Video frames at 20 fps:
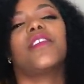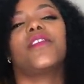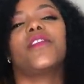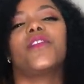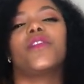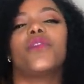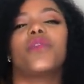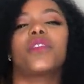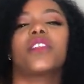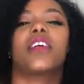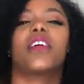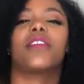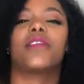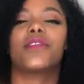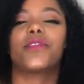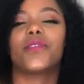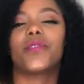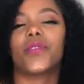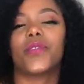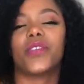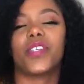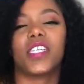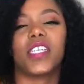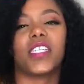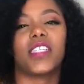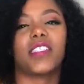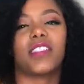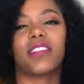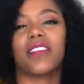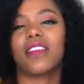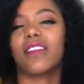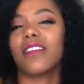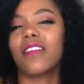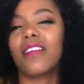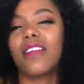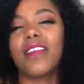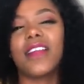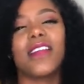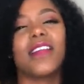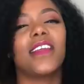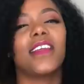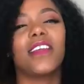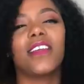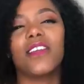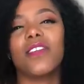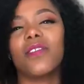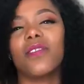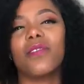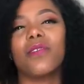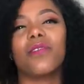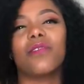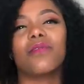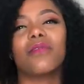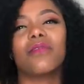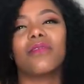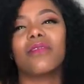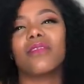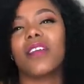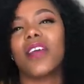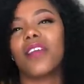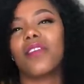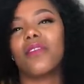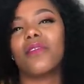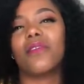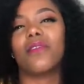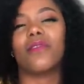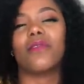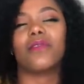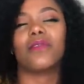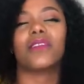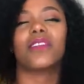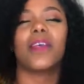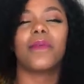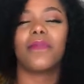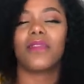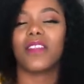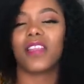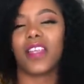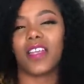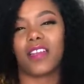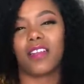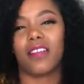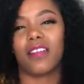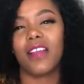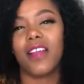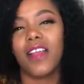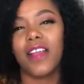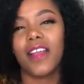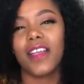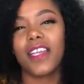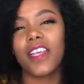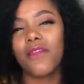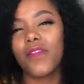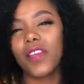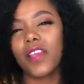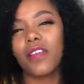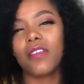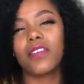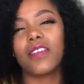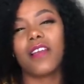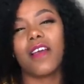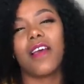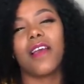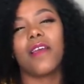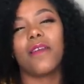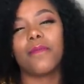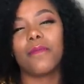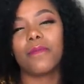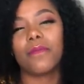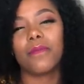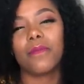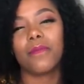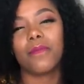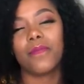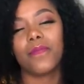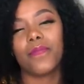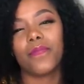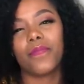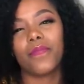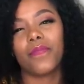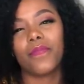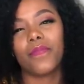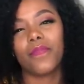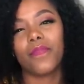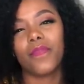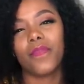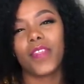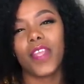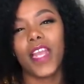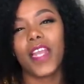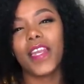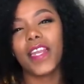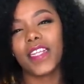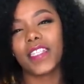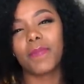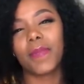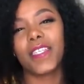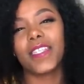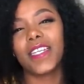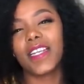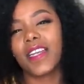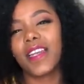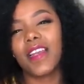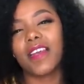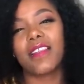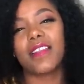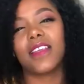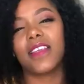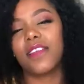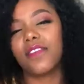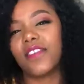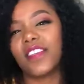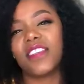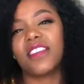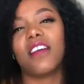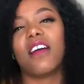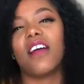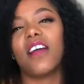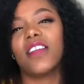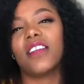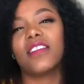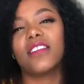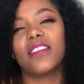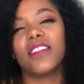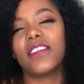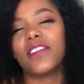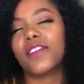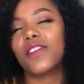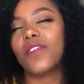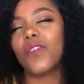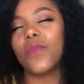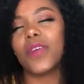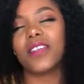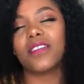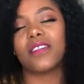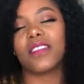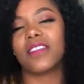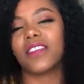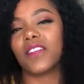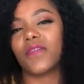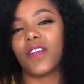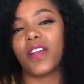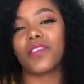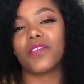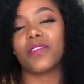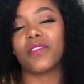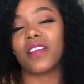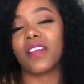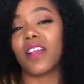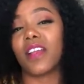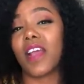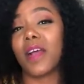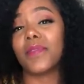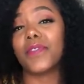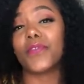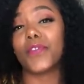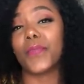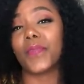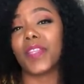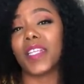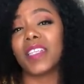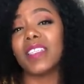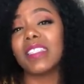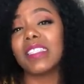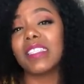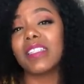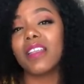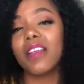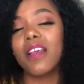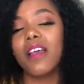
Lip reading: you know, tell stories. Cleaning your, I don't know, something. Giving your time and expecting nothing in return. There's so much satisfaction that comes from this.